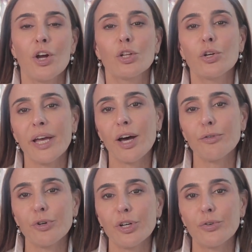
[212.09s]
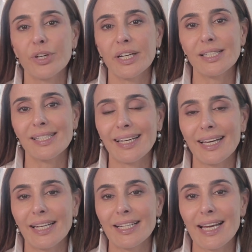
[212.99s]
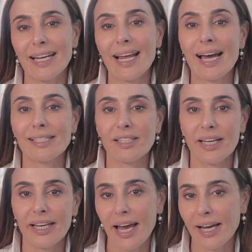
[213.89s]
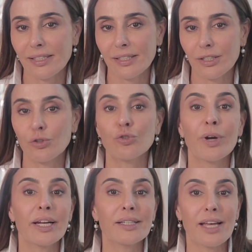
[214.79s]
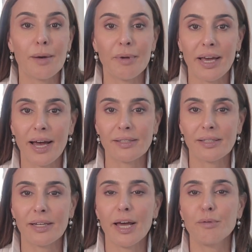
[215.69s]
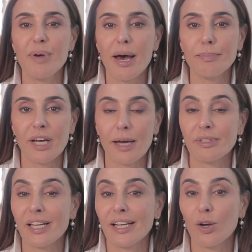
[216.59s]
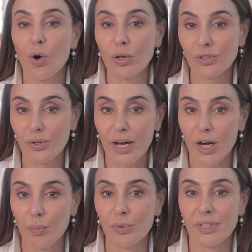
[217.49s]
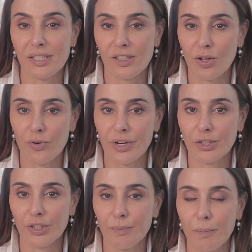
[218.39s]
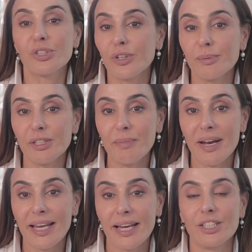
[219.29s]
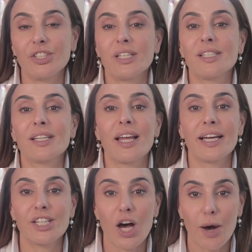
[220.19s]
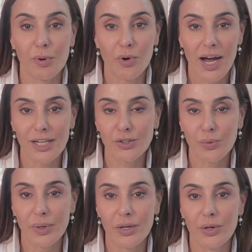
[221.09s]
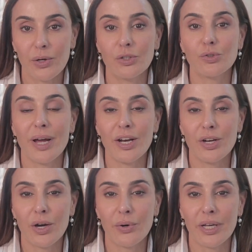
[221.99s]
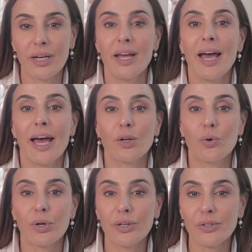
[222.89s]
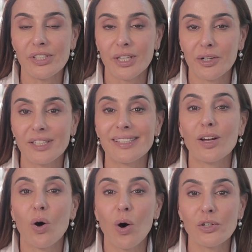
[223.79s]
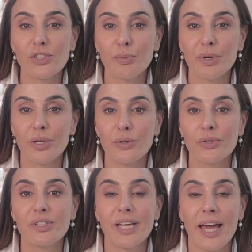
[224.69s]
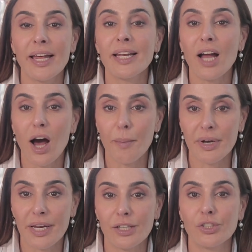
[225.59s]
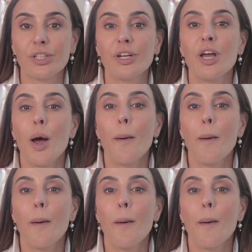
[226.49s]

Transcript: Look out for ingredients that contain azelaic acid, tranexamic acid, and peptides that can also help with discoloration. Prescription medications like topical hydroquinone, tretinoin, and corticosteroids can also be used in combination